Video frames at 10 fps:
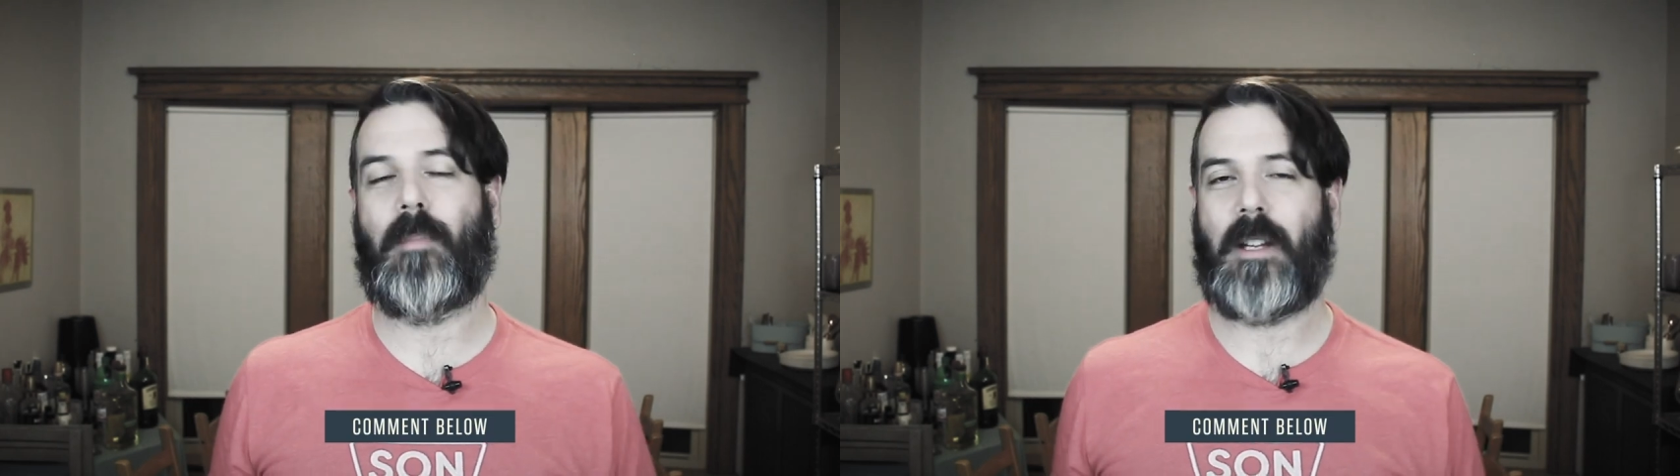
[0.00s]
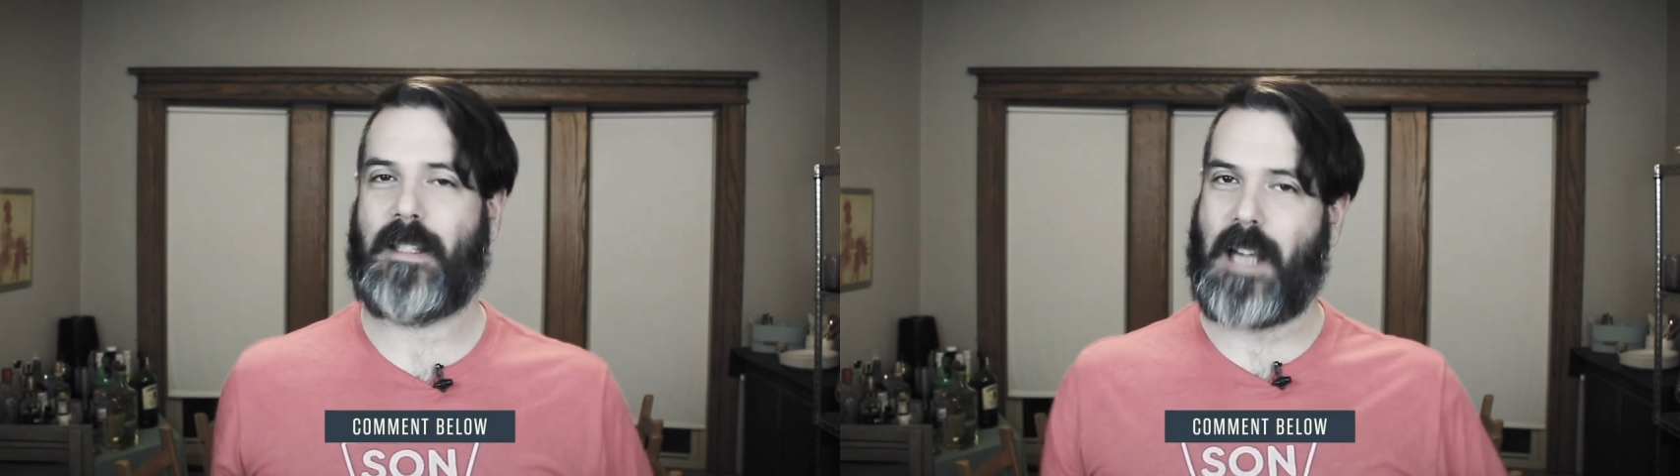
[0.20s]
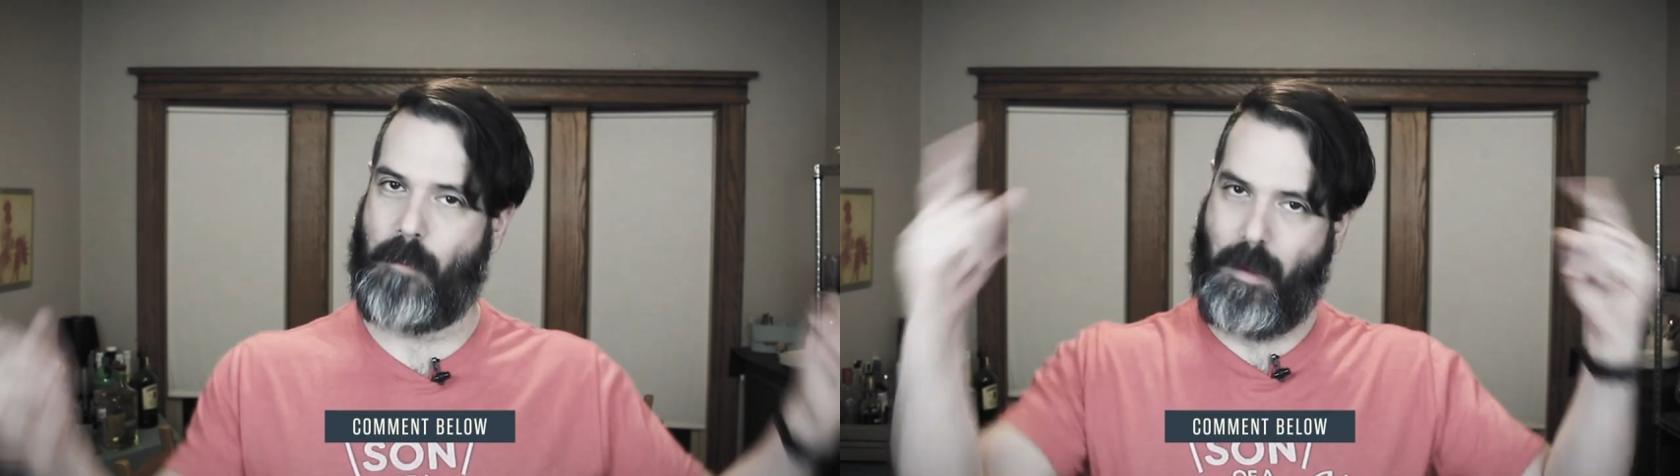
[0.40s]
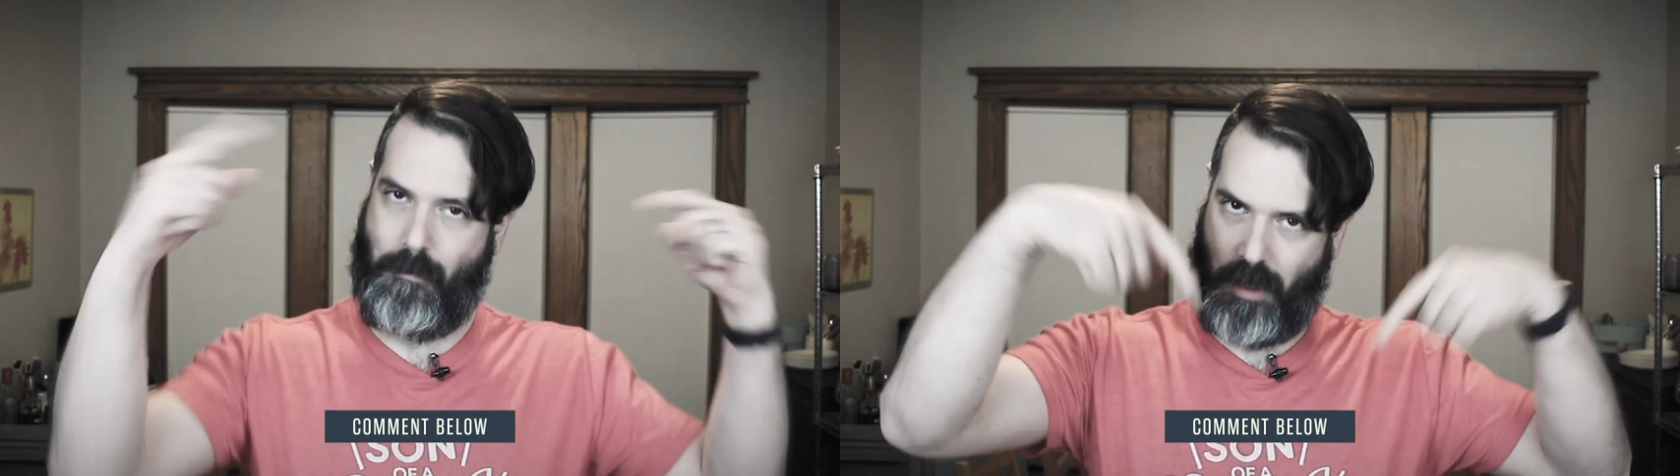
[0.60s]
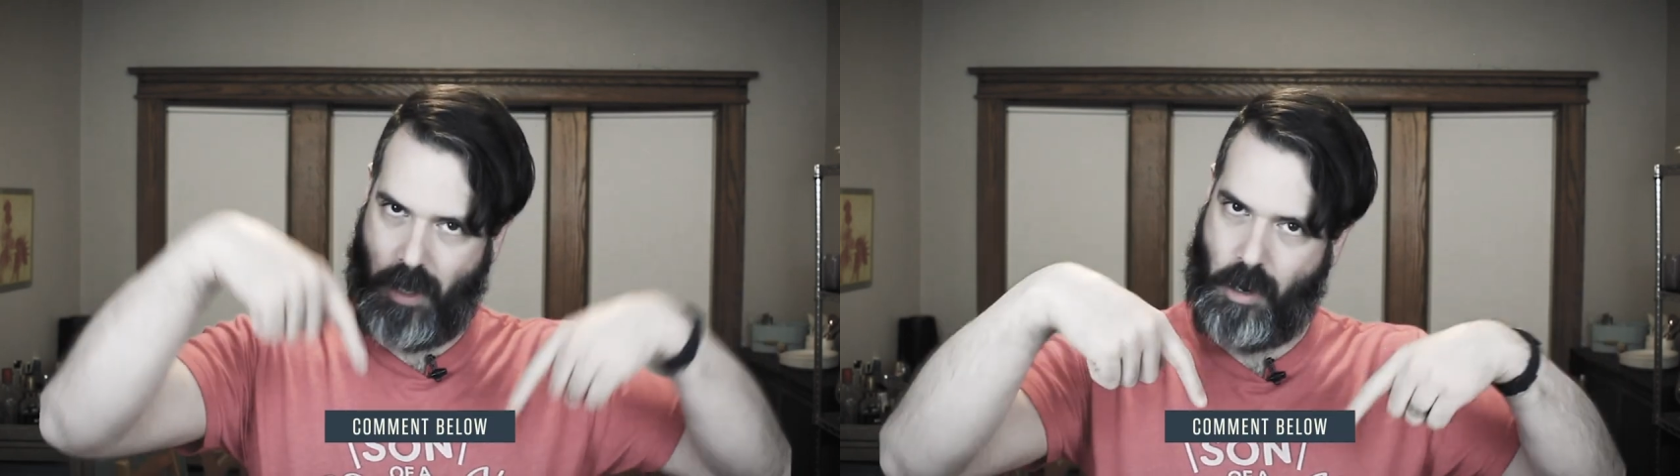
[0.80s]
please
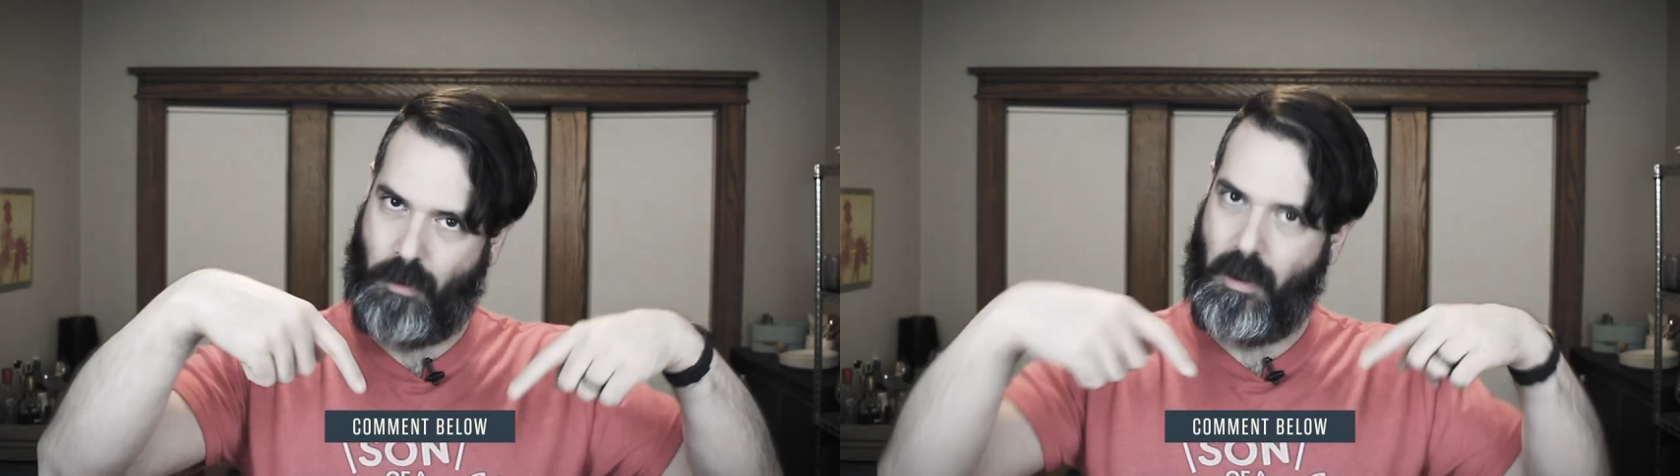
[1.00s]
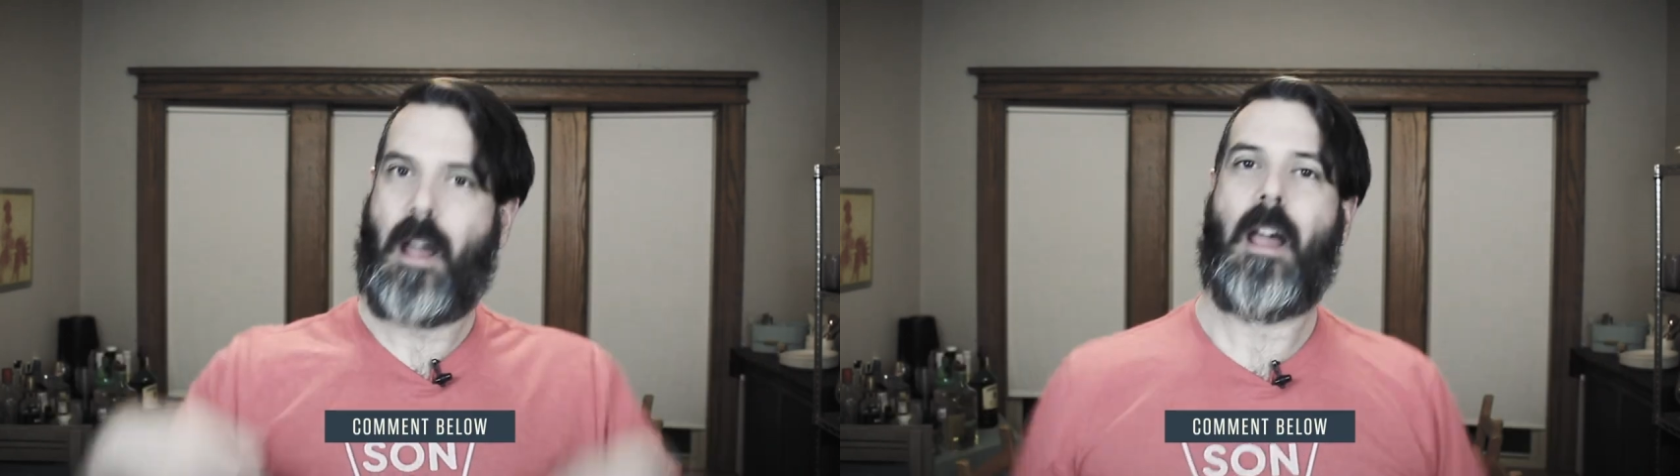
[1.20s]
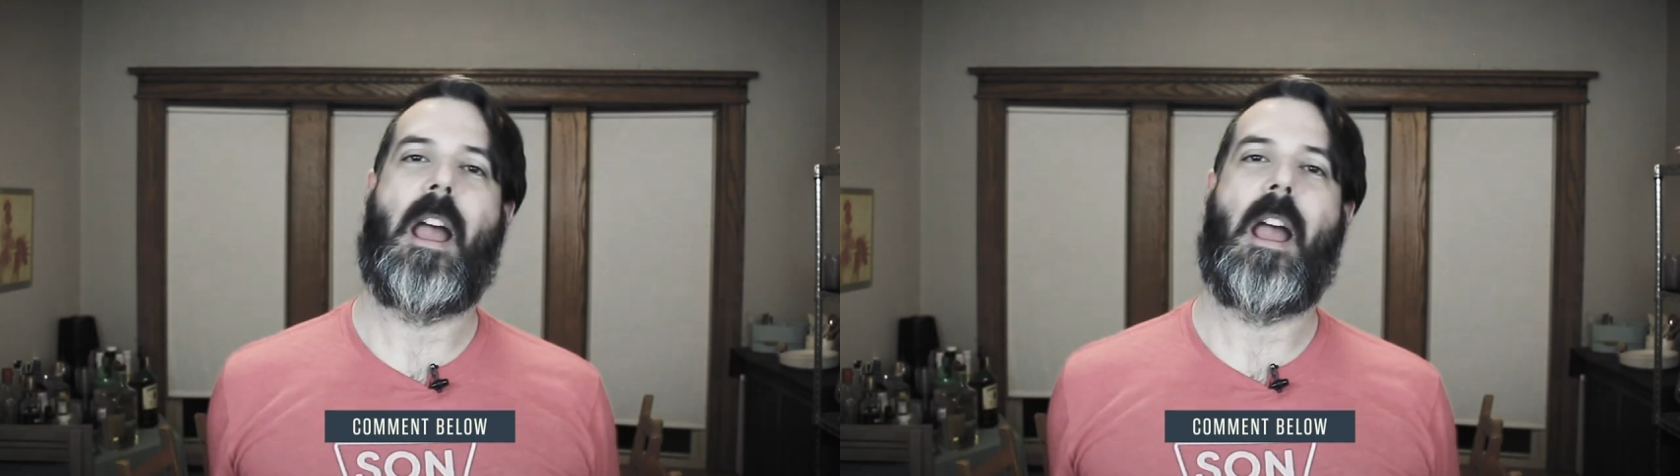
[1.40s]
comment below.